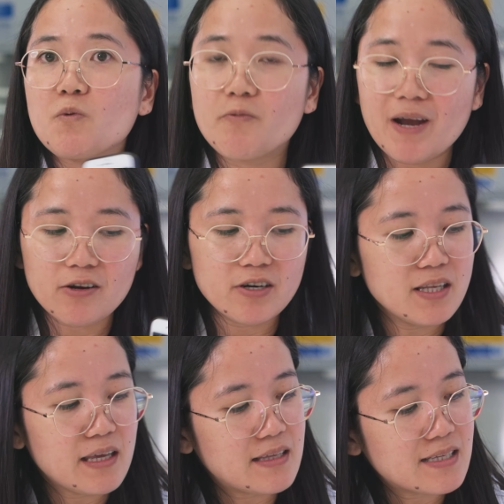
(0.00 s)
will record.
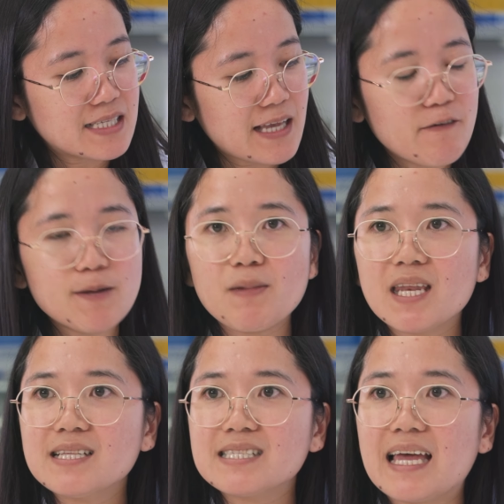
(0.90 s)
It's 7
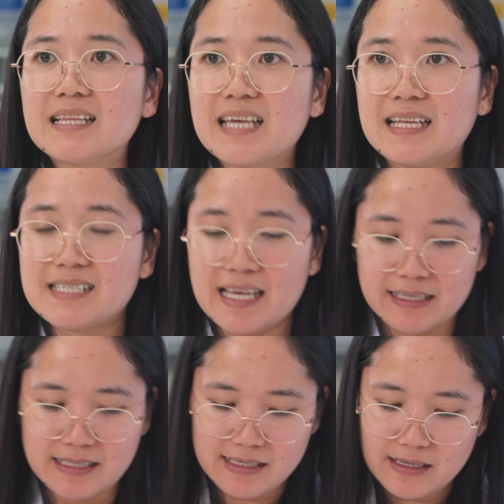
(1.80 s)
minutes and 10 seconds.